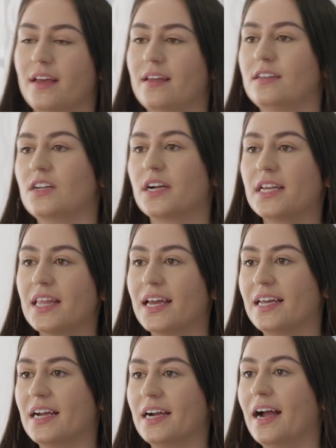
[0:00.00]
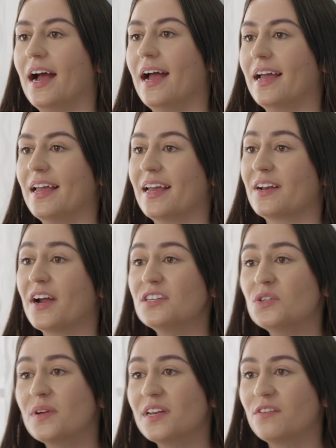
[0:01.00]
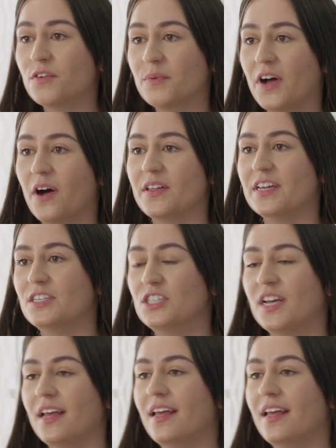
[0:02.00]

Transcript: and during that year I had graduated from college,